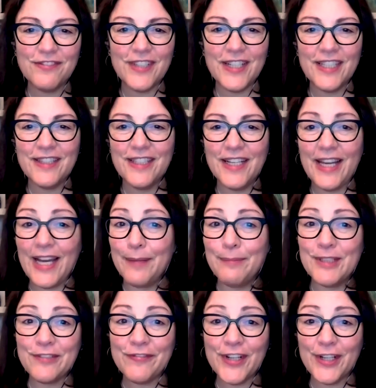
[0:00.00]
the
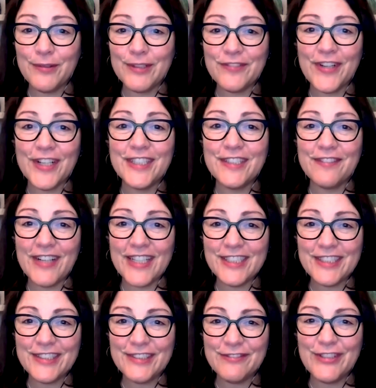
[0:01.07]
atmosphere was very divisive.